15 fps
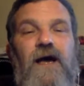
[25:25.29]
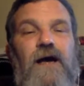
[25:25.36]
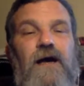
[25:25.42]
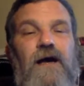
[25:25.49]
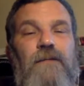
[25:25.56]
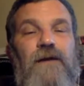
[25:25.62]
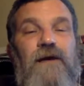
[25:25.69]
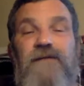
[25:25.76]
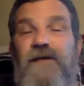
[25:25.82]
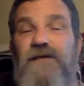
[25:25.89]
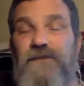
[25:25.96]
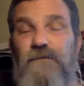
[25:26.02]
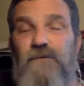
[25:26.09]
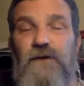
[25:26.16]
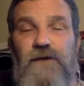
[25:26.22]
I've had
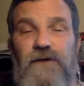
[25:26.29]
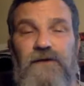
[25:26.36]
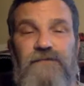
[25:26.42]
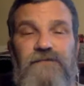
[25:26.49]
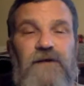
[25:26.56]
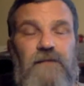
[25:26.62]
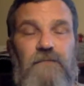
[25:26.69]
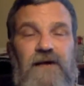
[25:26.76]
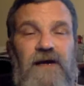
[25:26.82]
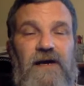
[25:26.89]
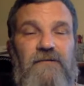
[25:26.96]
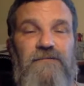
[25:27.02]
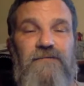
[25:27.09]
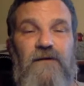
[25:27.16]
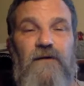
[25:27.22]
some really good
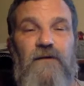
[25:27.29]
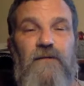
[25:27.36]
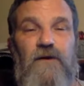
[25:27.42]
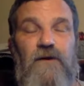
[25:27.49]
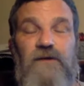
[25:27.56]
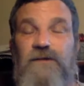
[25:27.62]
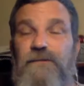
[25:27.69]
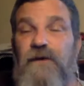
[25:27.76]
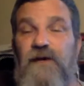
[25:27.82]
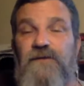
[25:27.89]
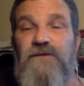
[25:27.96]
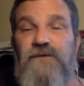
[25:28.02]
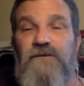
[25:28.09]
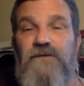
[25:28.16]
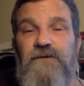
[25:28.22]
feedback from our
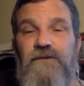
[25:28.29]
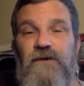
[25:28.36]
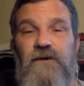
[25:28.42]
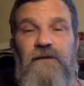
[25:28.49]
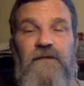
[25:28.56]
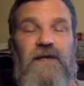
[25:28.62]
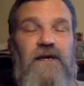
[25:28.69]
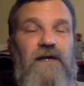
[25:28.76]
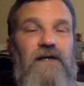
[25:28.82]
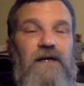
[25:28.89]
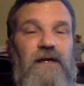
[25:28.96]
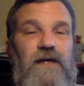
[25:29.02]
sponsors on that.